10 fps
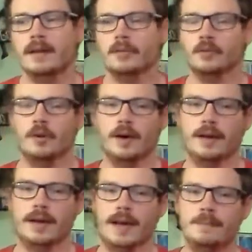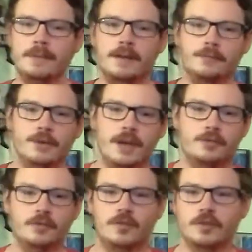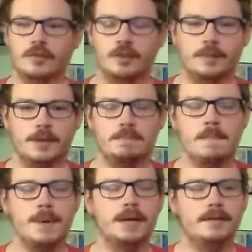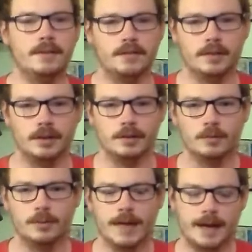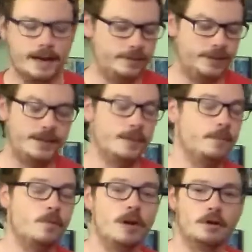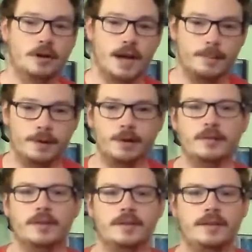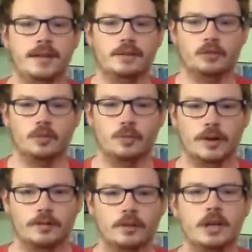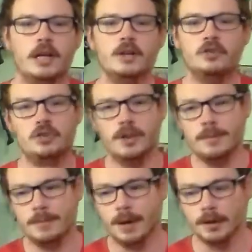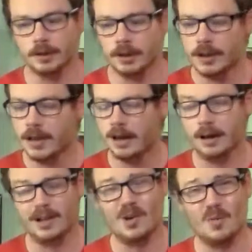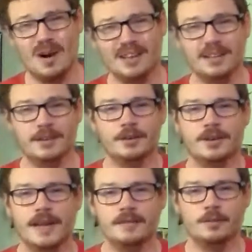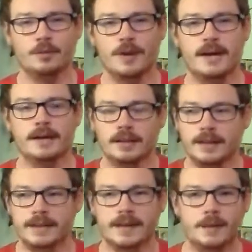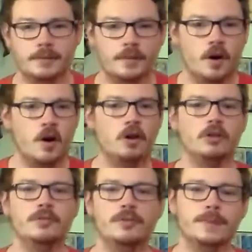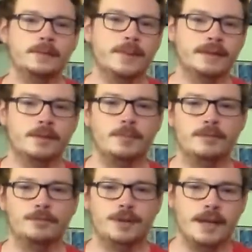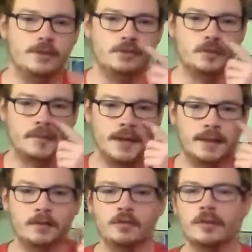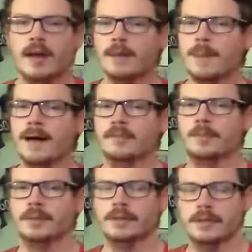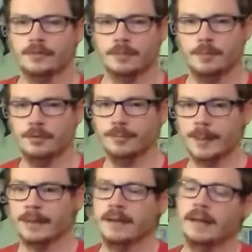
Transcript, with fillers: So NBA free agency is going to be big this year. We got guys like Kemba Walker, Kyrie Irving, D'Angelo Russell, Jimmy Butler, Kawhi Leonard, Kevin Durant, Klay Thompson. All of them expected to be free agents, and there's a lot of possibility for movement.